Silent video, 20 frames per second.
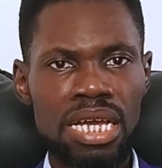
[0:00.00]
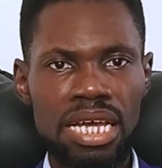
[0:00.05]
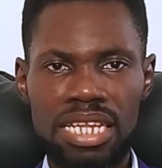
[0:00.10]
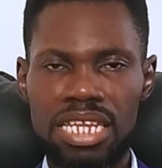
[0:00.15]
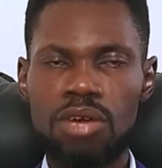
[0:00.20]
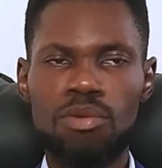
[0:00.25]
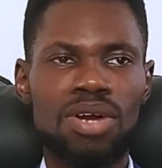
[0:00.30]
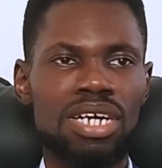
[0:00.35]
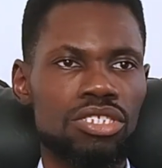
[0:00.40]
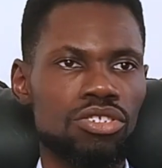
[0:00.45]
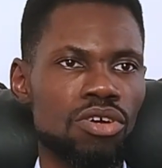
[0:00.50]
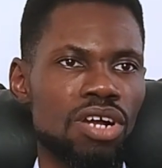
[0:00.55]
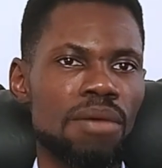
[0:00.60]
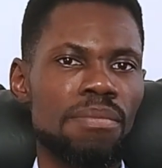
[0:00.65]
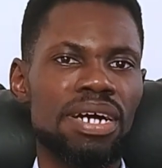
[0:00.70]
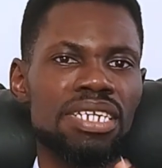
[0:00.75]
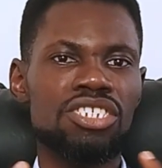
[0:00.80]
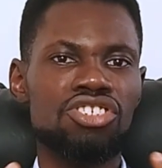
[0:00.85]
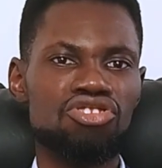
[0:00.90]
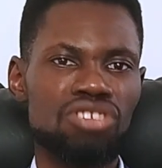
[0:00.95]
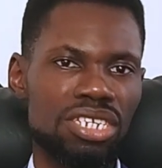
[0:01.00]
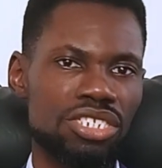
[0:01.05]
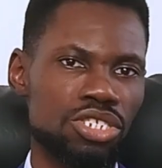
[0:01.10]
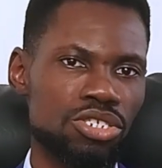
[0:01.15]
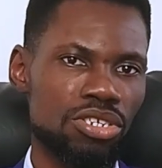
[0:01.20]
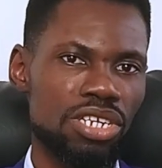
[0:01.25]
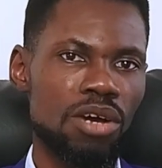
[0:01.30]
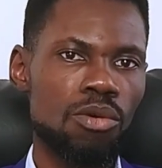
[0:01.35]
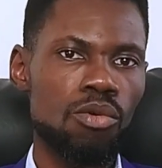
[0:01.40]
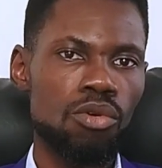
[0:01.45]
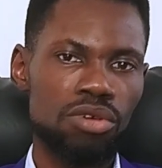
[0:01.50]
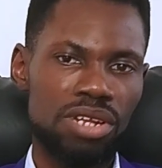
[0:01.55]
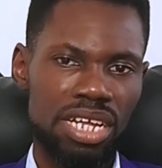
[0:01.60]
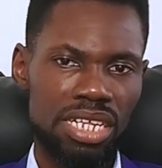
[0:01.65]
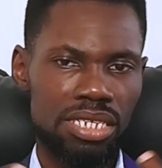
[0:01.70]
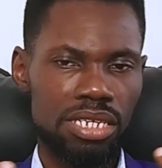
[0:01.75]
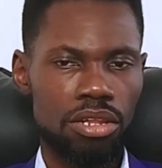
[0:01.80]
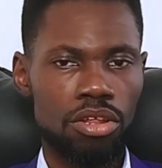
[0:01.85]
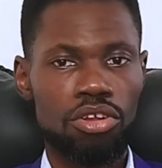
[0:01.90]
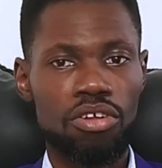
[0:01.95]
Then we can talk about the traditional one that
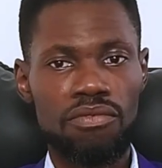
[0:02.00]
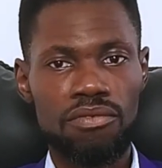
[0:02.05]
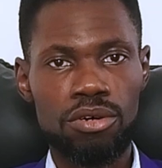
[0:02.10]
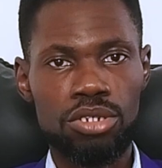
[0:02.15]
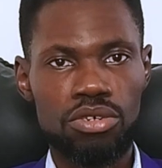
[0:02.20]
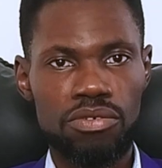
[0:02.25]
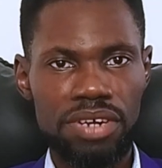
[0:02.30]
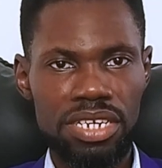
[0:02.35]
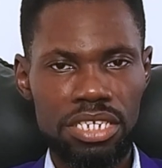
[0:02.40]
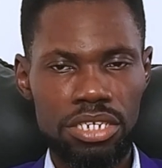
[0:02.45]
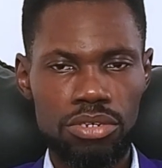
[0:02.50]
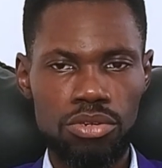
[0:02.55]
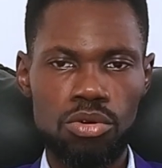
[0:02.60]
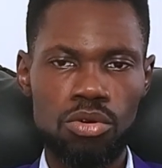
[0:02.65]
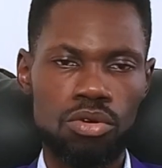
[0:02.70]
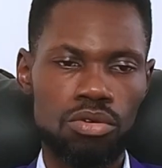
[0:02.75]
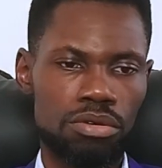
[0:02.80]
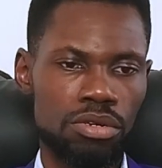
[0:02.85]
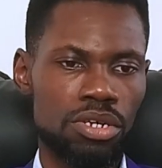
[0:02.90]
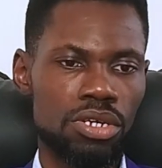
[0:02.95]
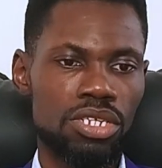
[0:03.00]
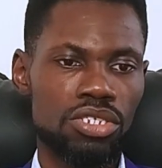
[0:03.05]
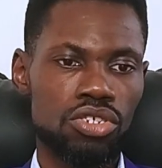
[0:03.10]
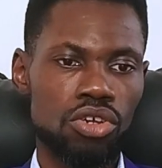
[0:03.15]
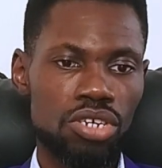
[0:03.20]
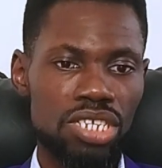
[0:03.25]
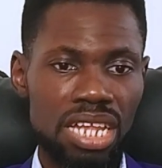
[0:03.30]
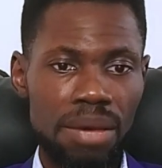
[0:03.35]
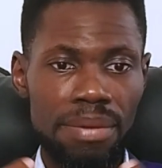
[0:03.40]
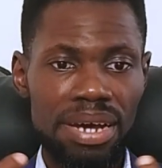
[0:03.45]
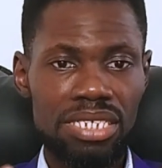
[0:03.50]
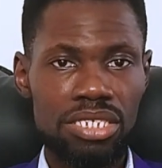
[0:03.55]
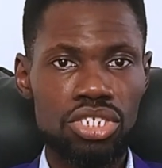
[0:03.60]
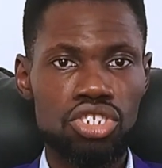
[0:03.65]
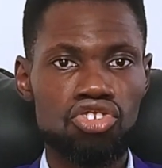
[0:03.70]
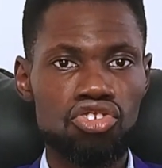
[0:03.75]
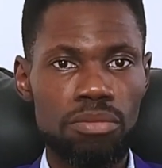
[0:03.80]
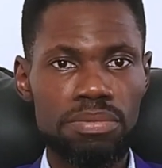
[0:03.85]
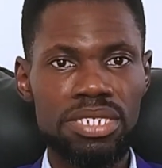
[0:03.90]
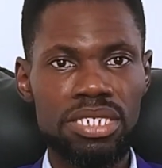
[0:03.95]
a lot of us already know, talking about
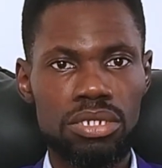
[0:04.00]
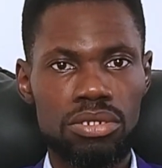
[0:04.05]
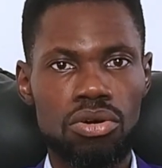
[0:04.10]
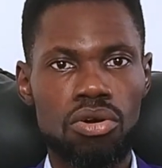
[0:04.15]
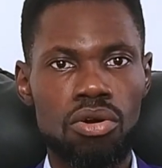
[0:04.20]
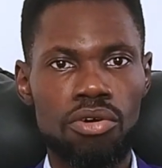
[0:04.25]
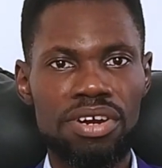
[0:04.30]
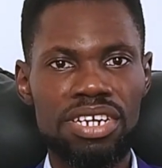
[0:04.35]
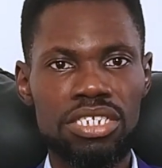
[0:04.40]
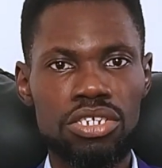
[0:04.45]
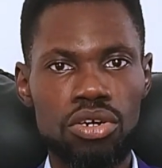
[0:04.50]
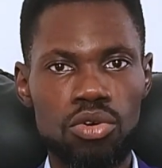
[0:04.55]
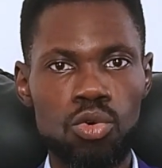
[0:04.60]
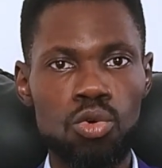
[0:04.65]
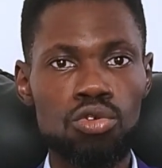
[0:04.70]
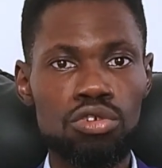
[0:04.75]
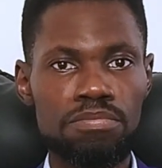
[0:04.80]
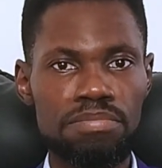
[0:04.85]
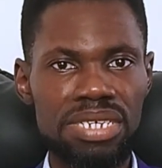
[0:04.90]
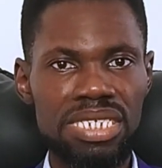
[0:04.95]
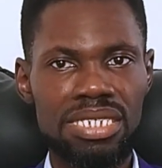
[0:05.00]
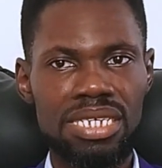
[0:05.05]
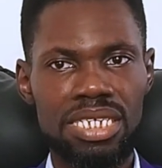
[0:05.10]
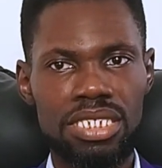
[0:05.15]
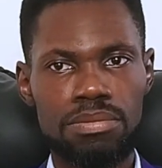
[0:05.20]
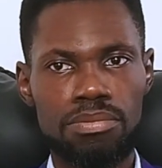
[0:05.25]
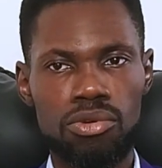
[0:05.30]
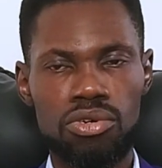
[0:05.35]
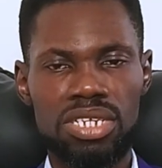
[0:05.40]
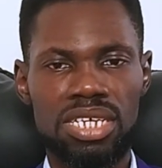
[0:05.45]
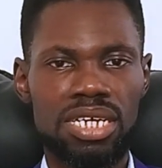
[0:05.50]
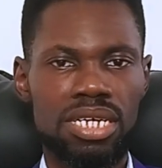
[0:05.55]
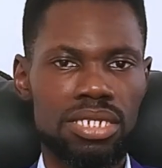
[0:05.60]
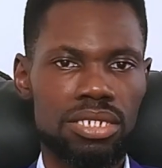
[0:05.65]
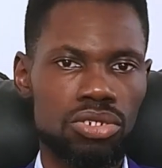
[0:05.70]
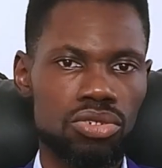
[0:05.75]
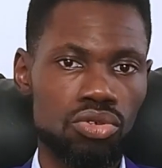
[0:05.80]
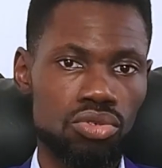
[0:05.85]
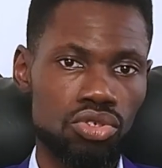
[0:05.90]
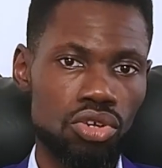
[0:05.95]
disrupting already old business
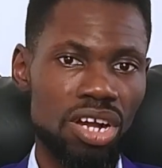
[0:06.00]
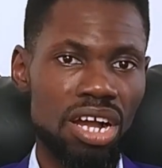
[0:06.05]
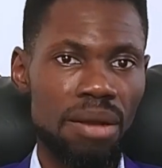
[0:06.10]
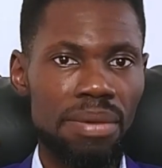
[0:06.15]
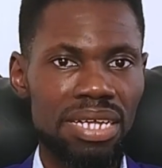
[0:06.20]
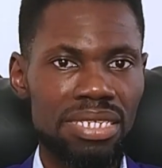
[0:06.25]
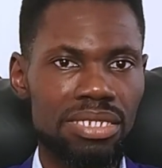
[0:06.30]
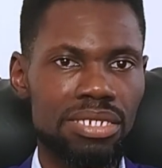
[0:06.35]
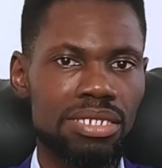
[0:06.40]
models. So talk about